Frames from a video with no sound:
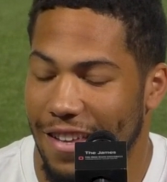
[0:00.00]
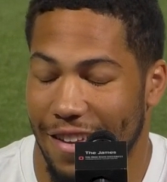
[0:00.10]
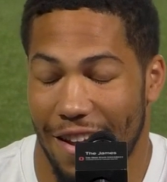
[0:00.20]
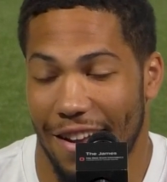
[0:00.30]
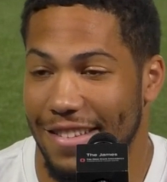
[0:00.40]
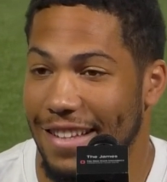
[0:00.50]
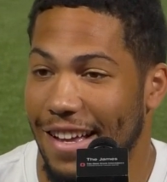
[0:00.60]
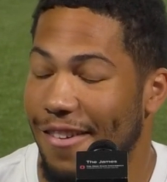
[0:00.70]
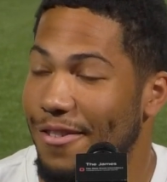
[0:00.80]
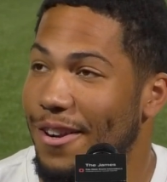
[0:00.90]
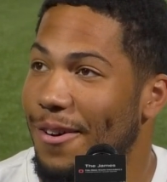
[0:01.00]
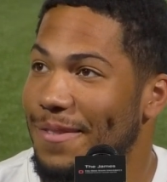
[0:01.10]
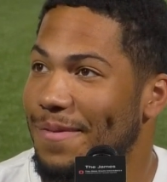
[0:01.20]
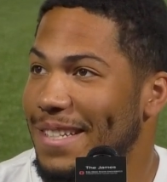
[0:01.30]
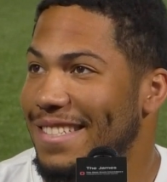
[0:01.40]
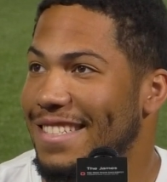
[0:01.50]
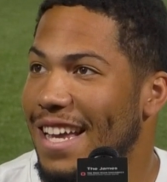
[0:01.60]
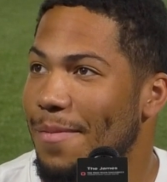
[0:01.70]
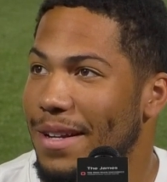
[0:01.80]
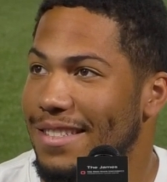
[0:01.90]
I don't really know what else to
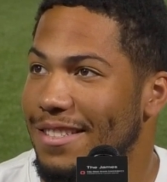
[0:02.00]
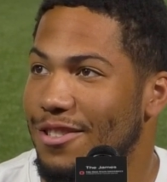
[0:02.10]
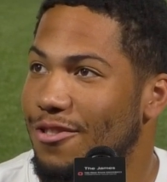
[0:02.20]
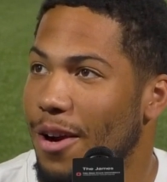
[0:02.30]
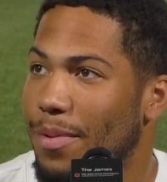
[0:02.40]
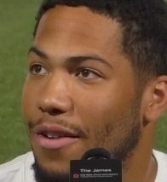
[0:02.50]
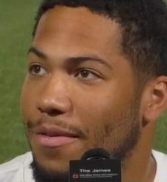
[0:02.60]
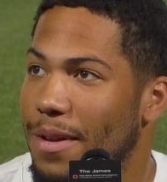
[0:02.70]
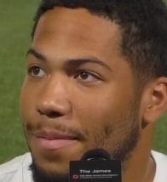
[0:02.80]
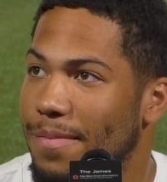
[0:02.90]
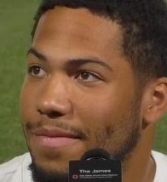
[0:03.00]
say, but it's just a great play from them.